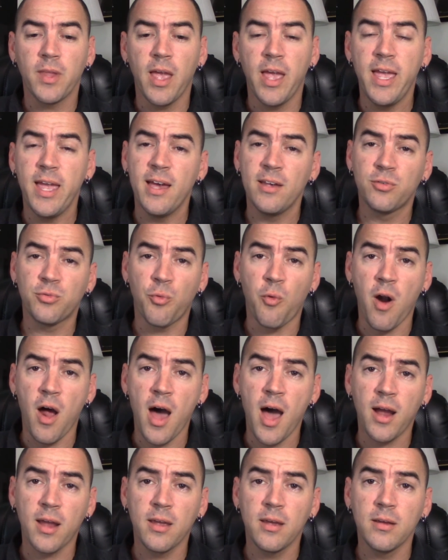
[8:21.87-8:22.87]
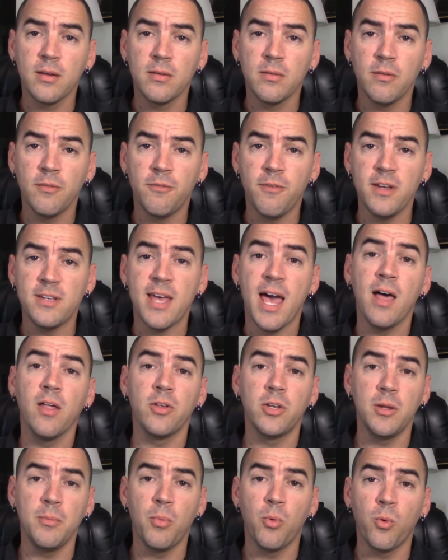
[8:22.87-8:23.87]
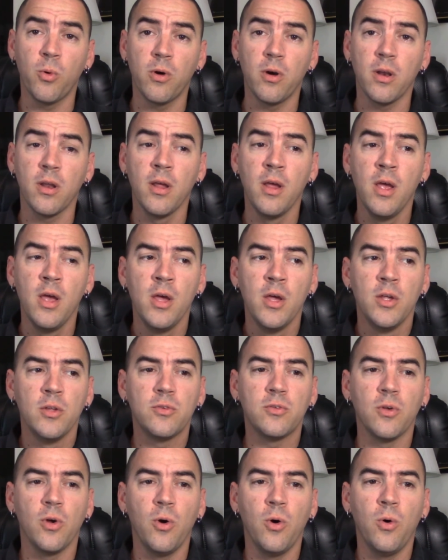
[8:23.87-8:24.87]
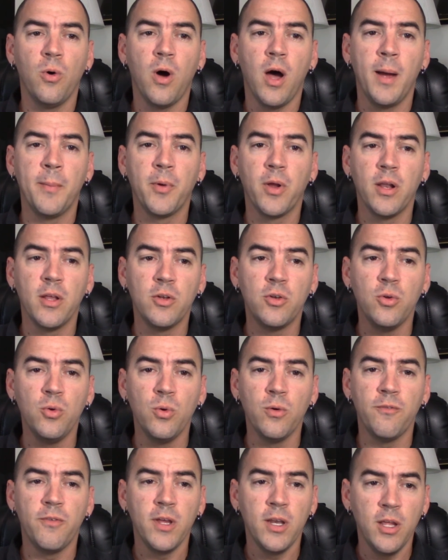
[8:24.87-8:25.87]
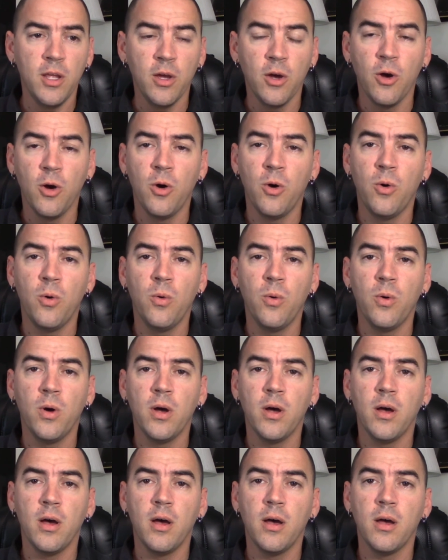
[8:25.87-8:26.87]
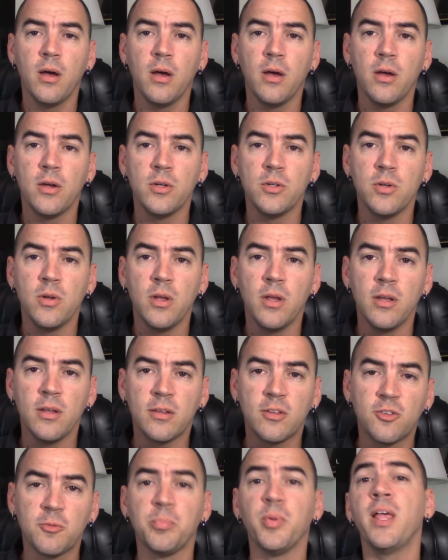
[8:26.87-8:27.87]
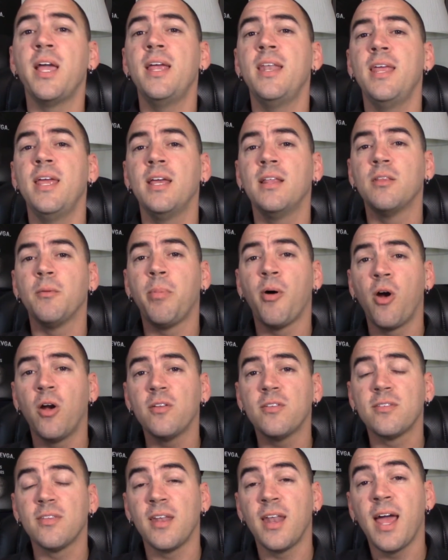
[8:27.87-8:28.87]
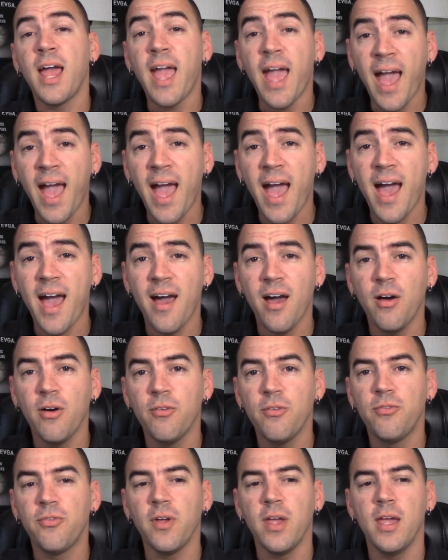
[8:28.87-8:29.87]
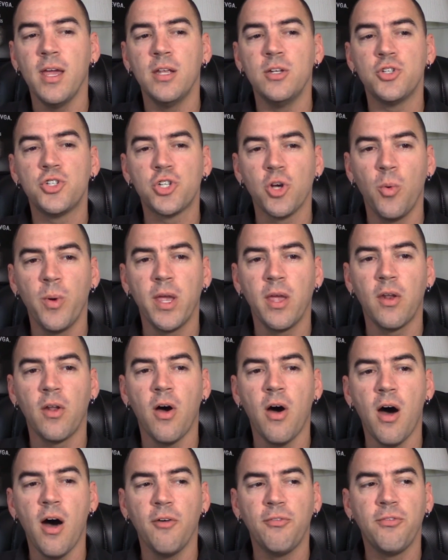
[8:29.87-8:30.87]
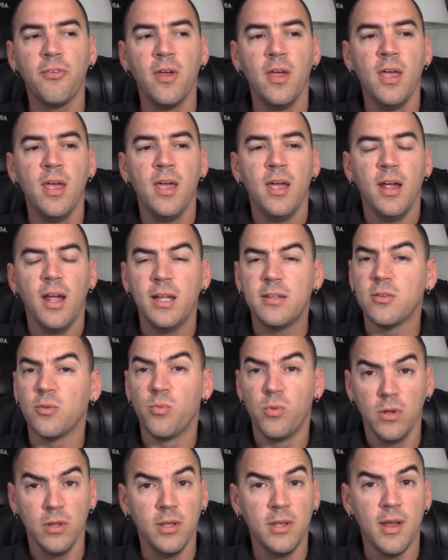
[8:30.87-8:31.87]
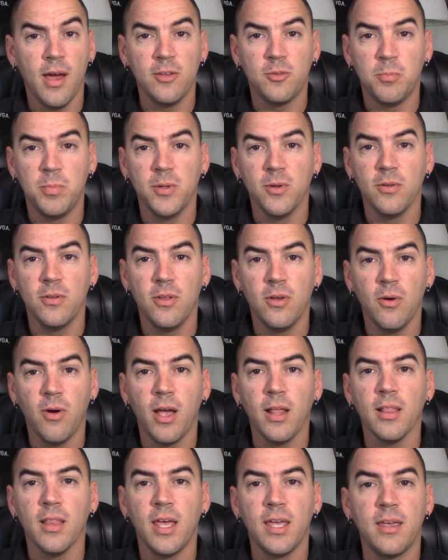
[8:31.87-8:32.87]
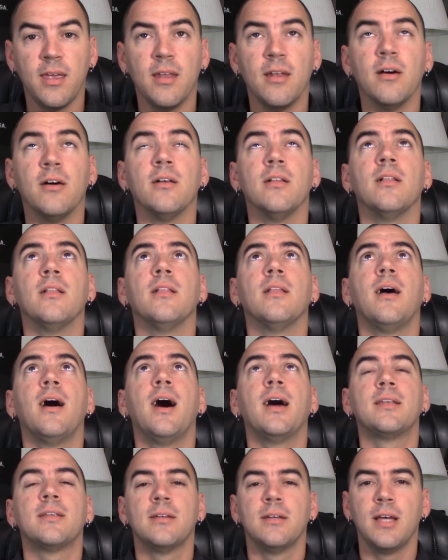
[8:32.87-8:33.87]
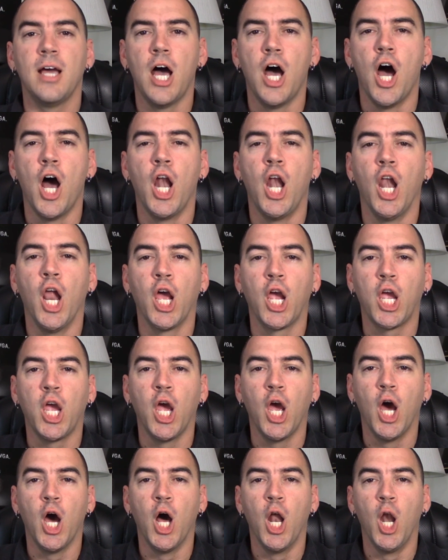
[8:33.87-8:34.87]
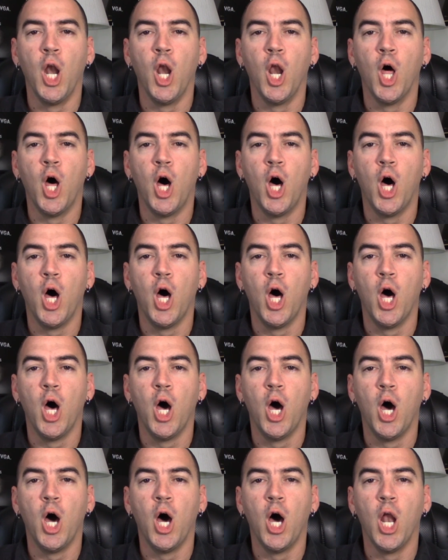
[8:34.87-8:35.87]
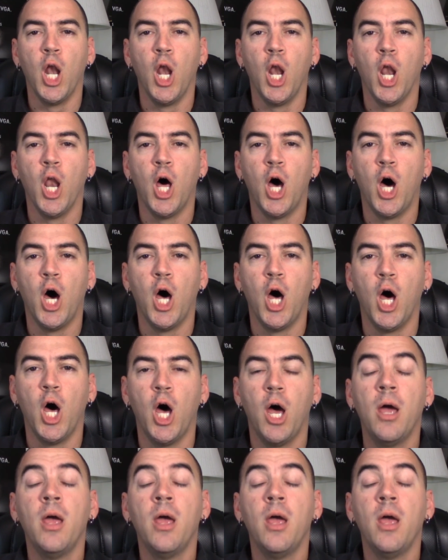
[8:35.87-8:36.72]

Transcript: AS Rock Fatality board. So I'm going to do a video explaining the parts that I have and showing it off. It's a really nice build though. I like it a lot. I like it a lot. A lot.